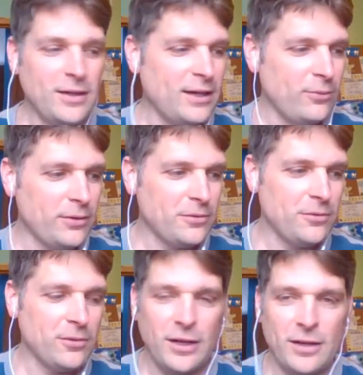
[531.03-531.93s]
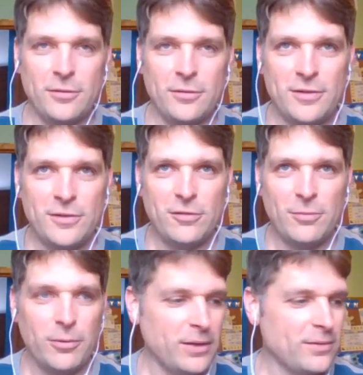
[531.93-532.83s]
I went through conservation of
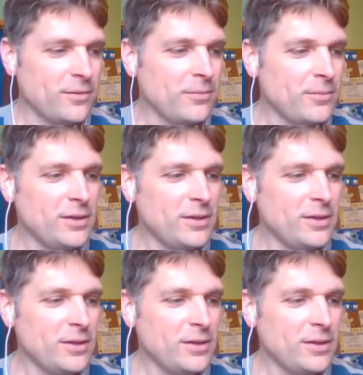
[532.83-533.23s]
momentum,